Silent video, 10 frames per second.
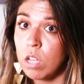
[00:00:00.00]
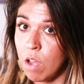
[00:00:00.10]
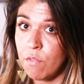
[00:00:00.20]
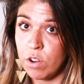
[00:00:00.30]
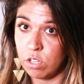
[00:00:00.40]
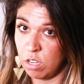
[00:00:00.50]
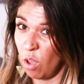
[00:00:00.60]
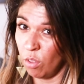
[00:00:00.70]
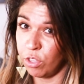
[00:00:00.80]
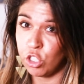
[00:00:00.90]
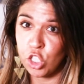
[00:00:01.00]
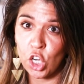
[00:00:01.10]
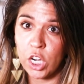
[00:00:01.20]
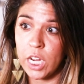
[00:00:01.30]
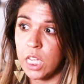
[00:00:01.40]
coverage health
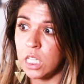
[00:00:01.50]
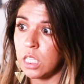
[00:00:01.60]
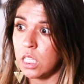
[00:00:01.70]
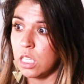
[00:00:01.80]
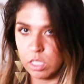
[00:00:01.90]
insurance,